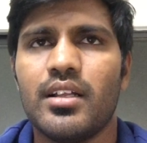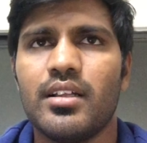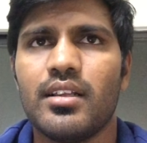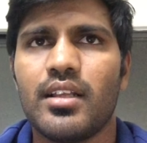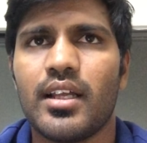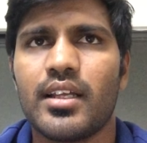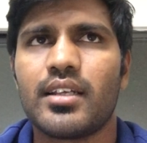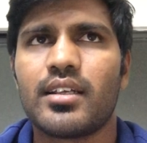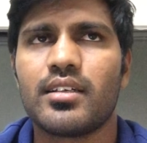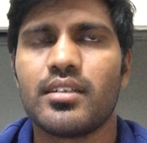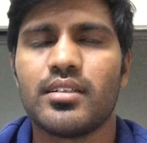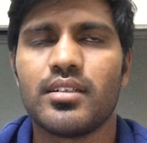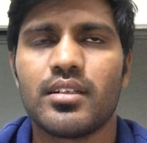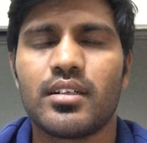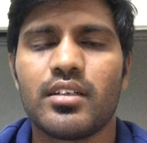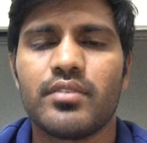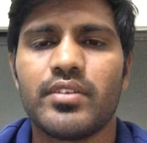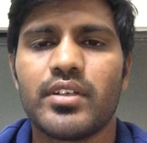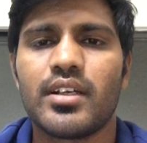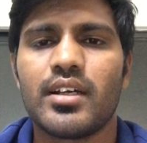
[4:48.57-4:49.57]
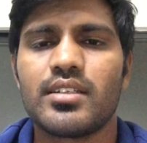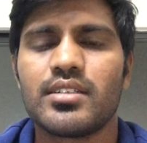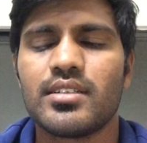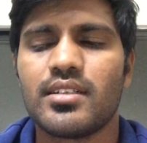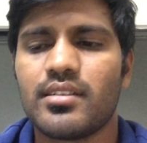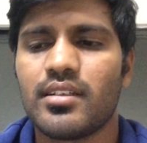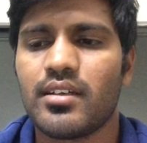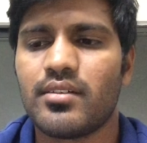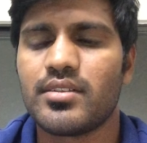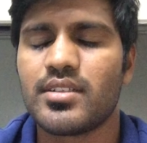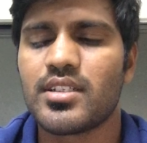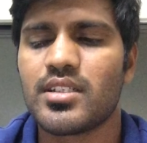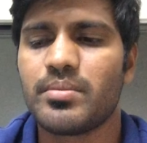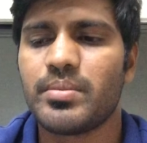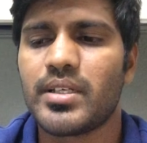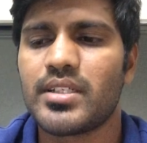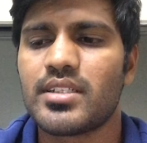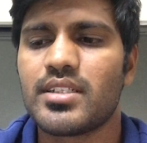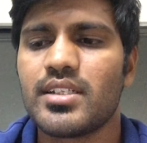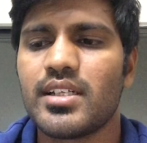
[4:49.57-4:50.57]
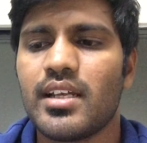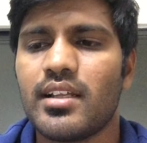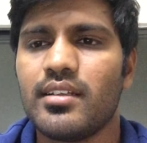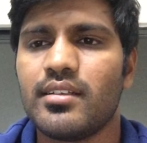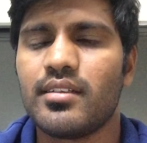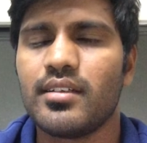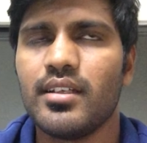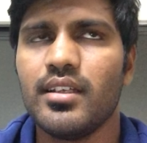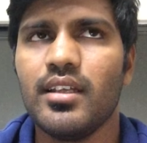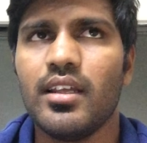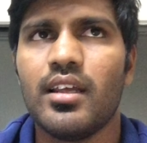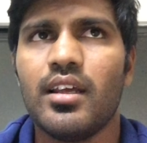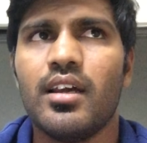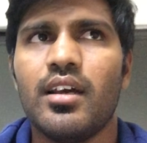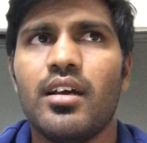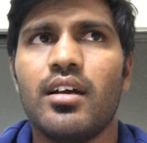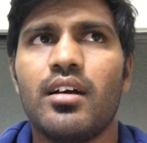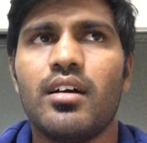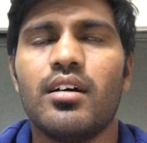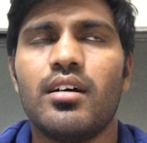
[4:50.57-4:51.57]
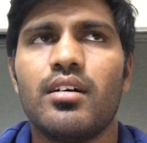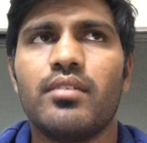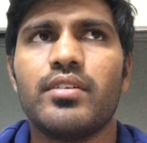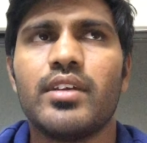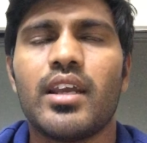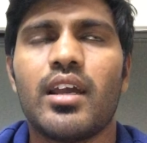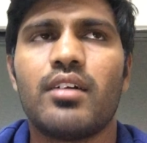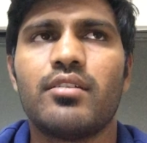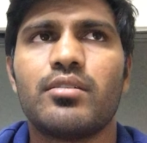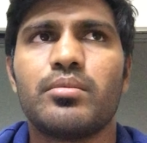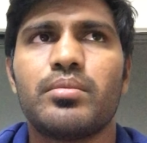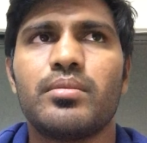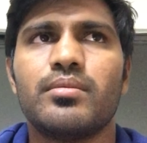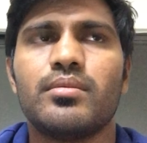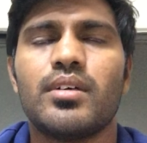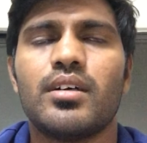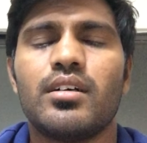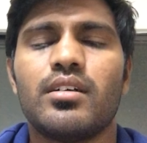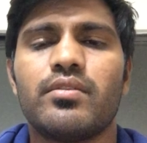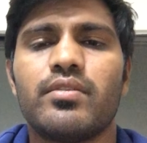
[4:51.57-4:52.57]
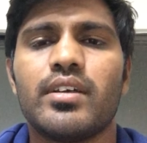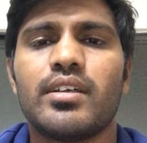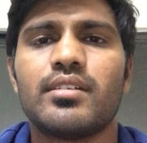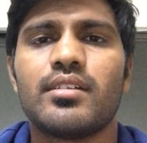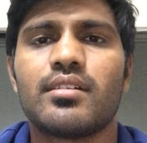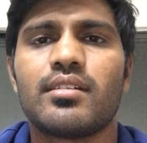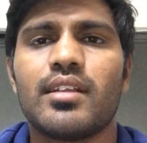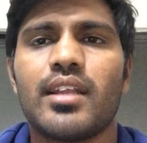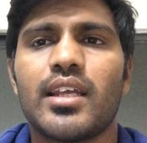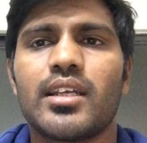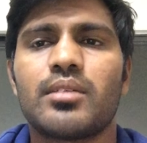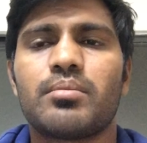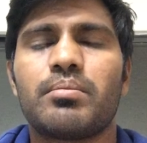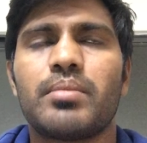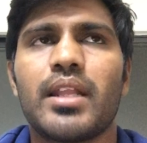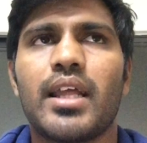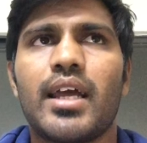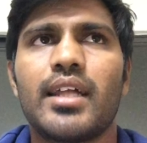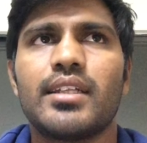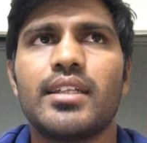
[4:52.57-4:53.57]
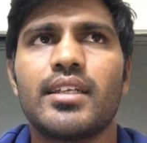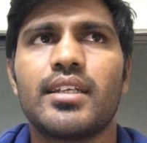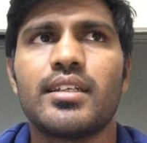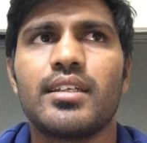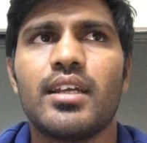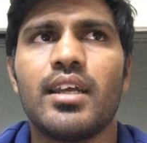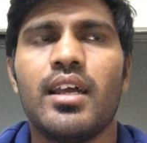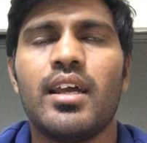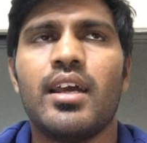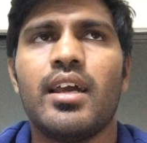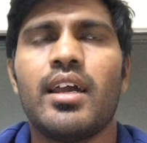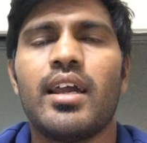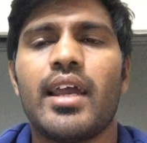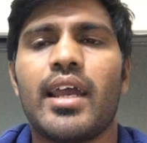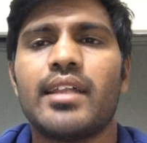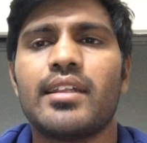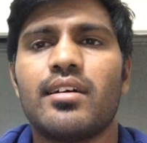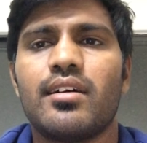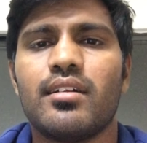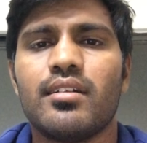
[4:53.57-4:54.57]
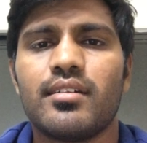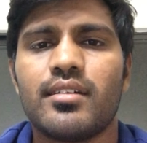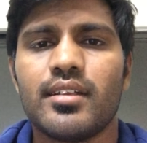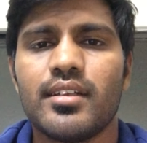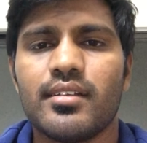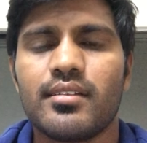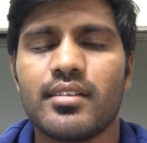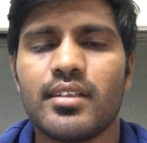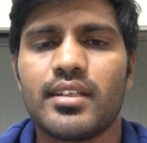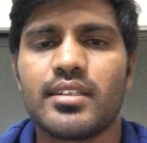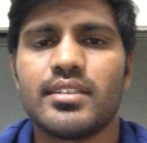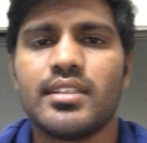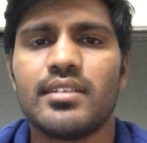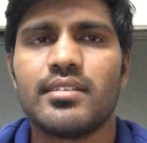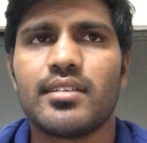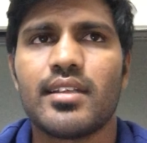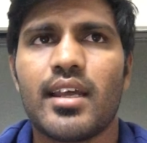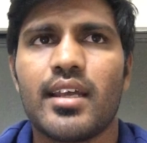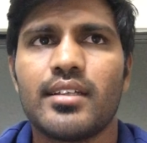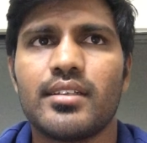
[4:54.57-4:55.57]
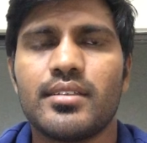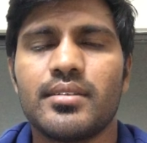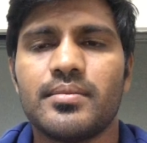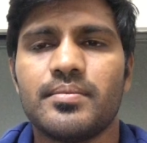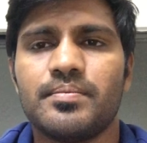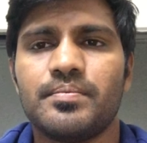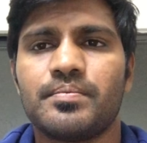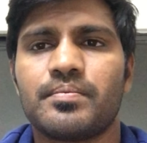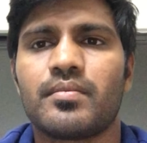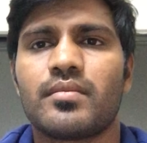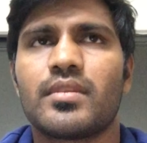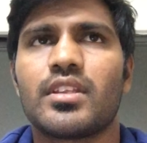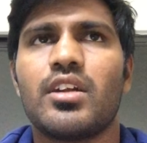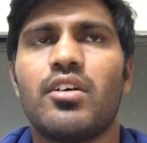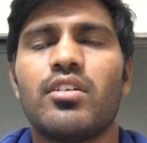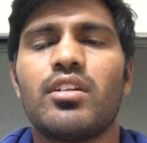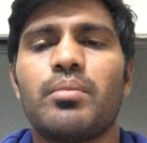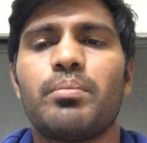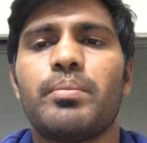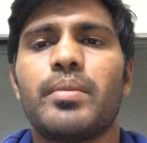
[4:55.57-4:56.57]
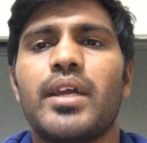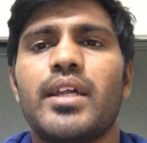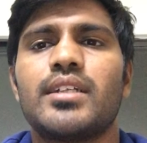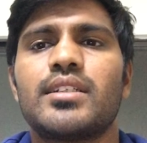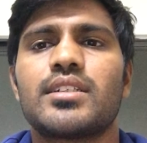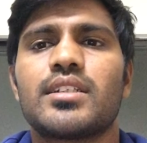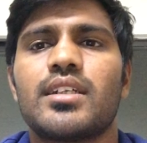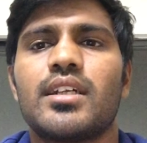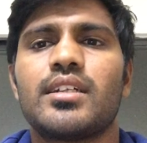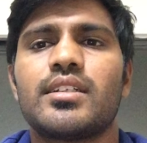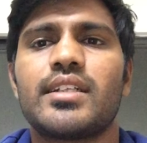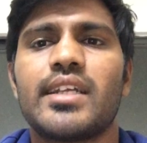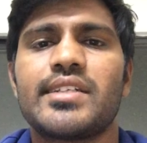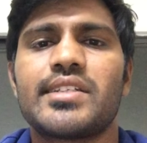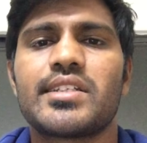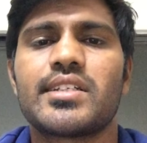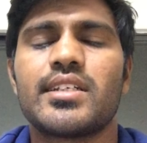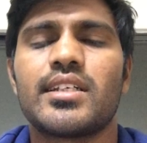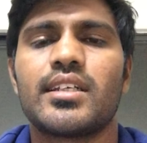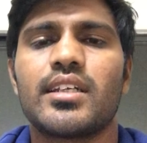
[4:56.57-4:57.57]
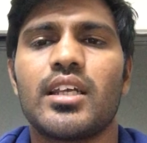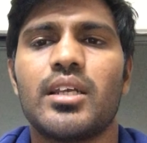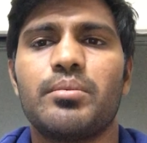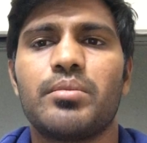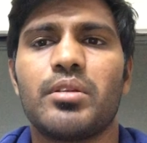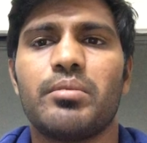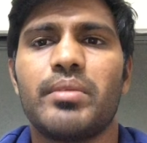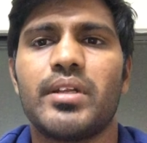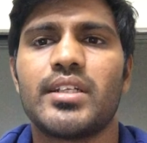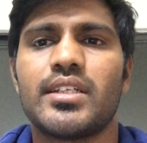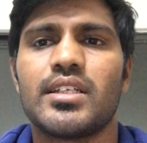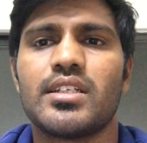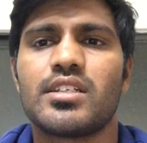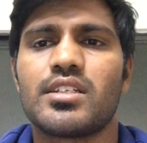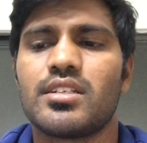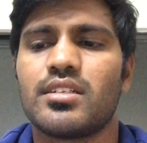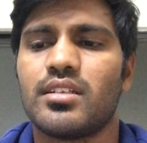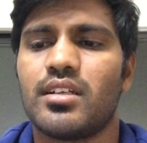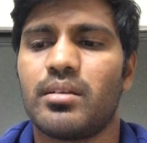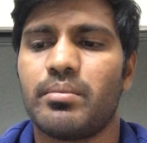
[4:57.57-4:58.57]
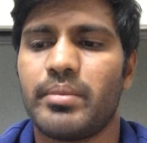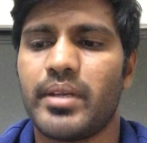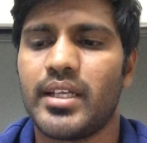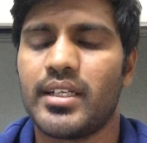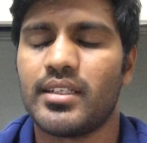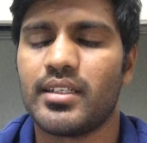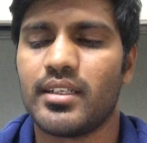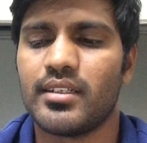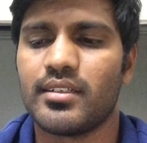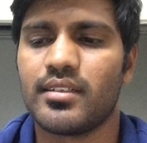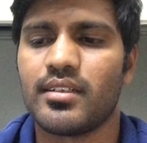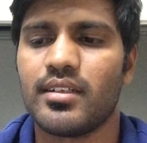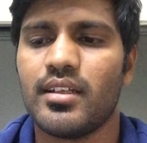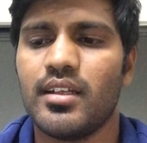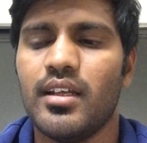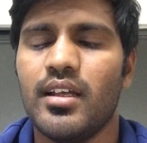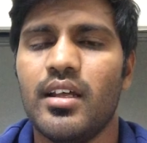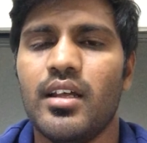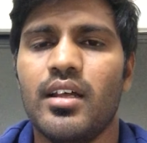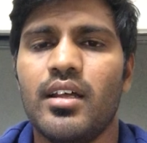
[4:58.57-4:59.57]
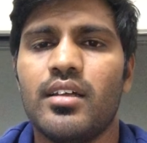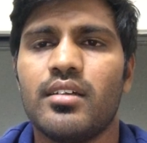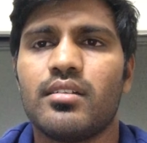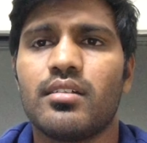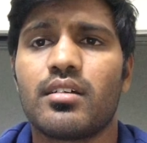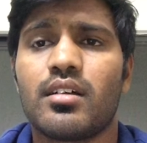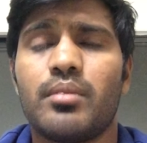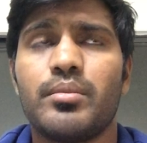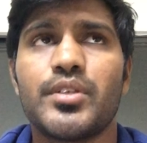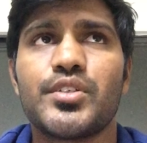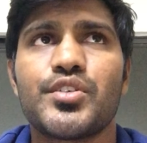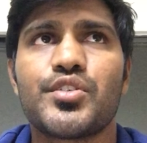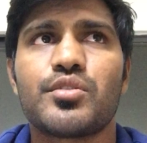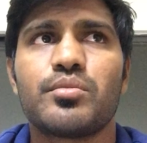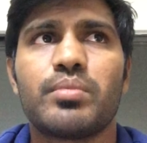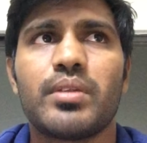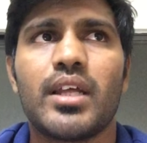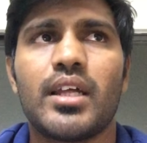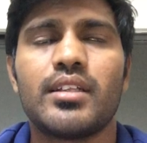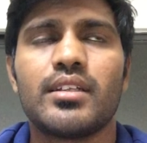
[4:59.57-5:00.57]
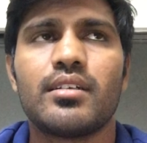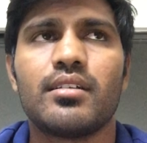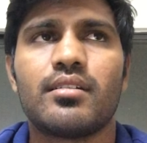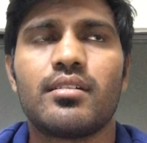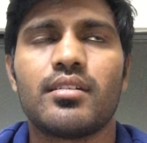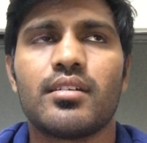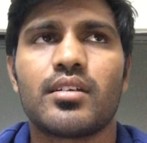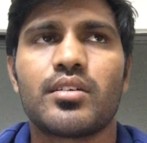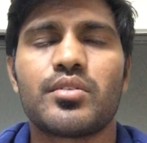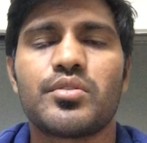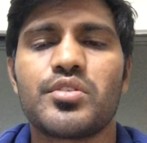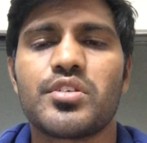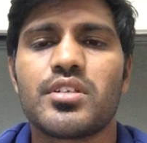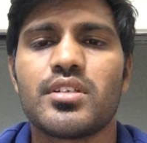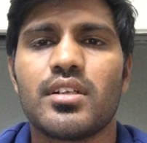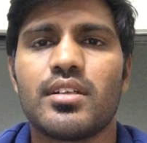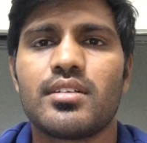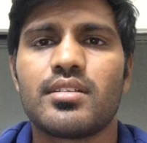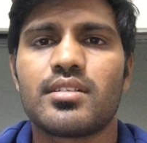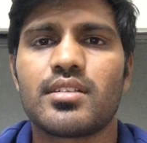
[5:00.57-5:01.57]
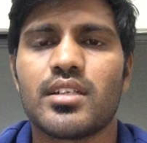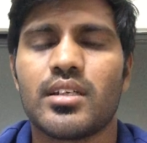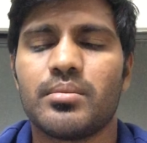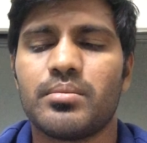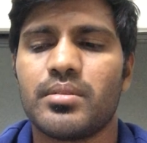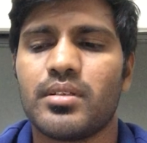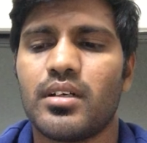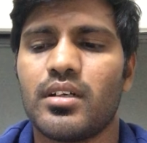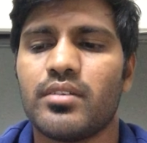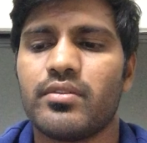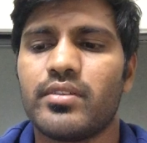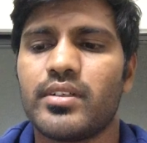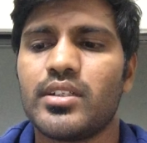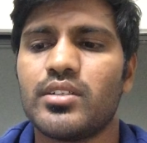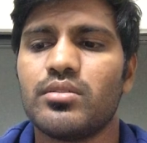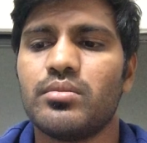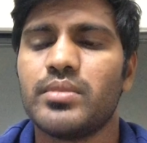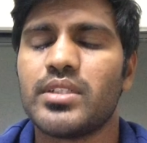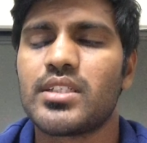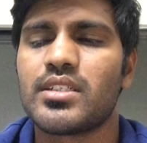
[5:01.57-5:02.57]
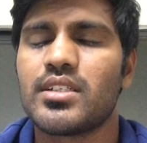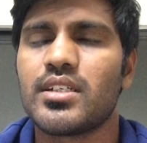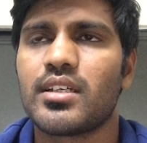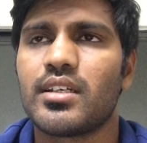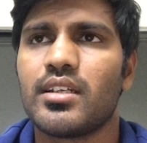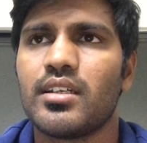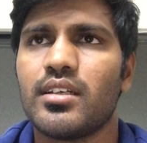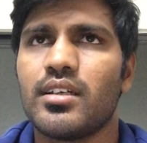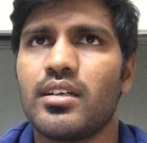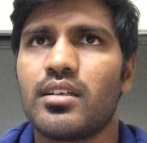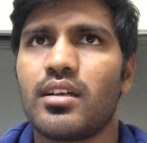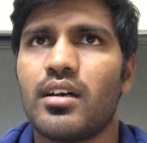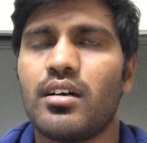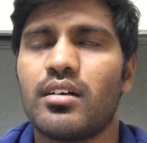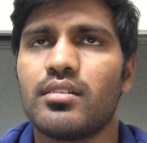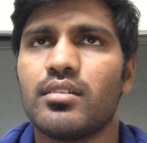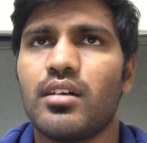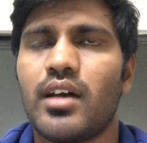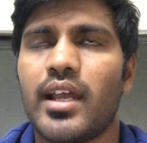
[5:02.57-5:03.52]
like if you consider 7-step SDLC, we have phases like planning, analysis, design, development, testing, implementation, and maintenance. So coming to planning, it's a crucial step. If we do mistake here, the